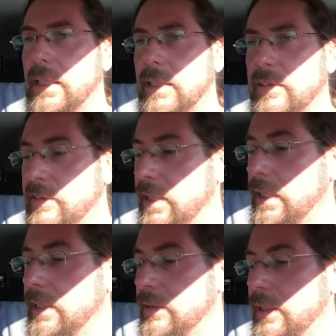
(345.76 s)

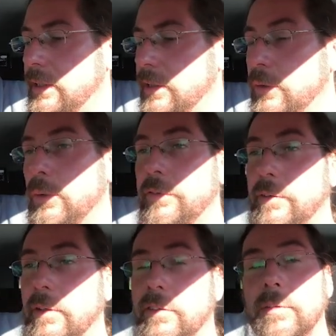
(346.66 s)
it in the new
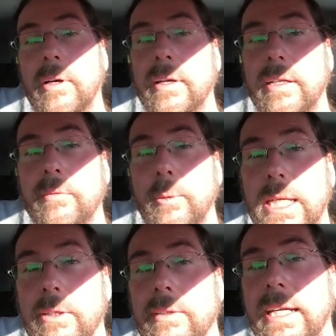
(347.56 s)
Volkswagen
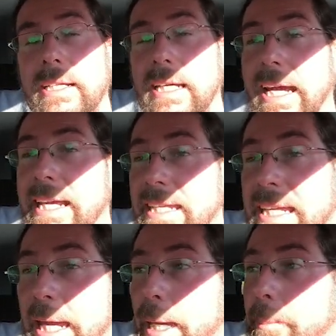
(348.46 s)
WeConnect
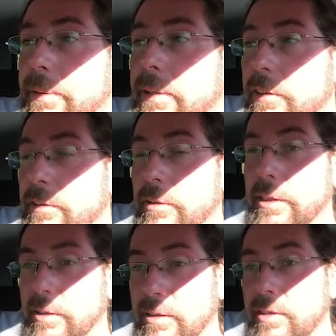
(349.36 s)
ID app.
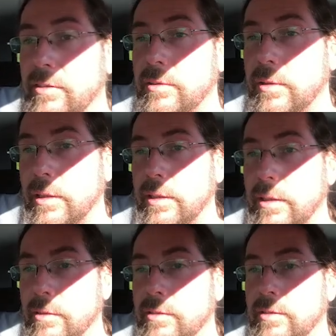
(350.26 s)
So this
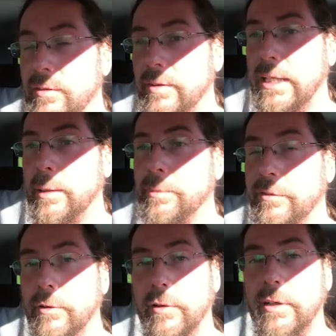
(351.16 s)
is developed
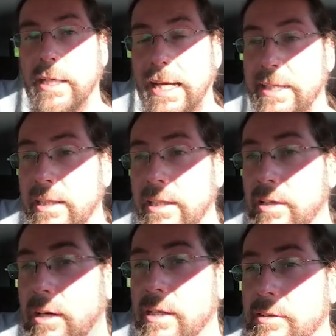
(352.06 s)
for the ID
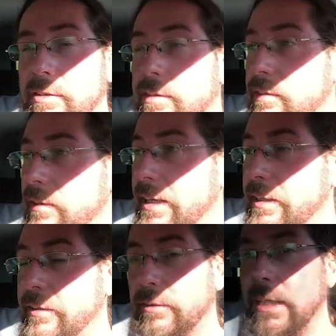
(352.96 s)
cars, so
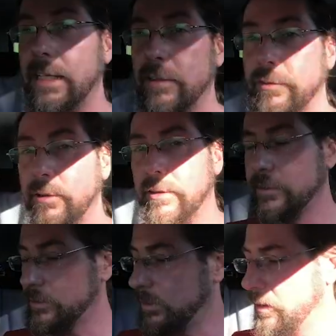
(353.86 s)
ID3, ID4
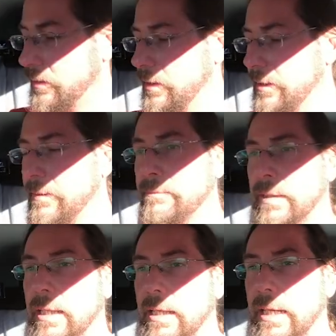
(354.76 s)
and so on.
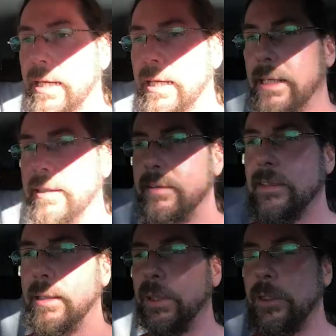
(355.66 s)

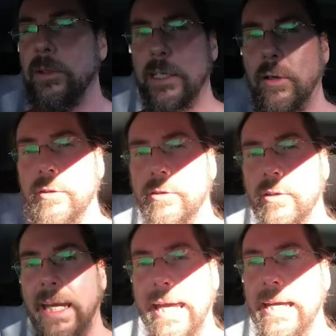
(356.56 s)
But you can
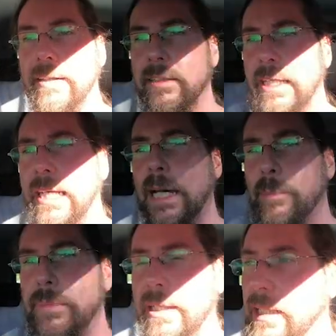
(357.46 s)
also add
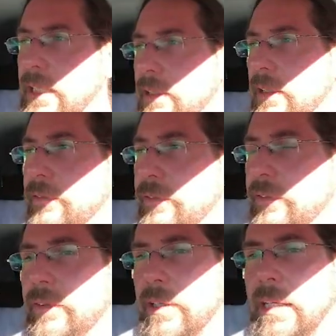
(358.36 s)
e-up and
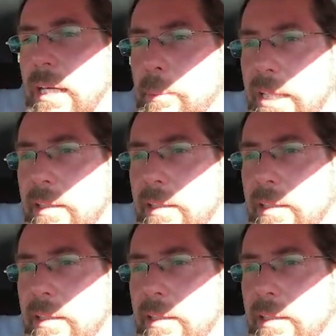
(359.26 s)
eGolf. I'll make a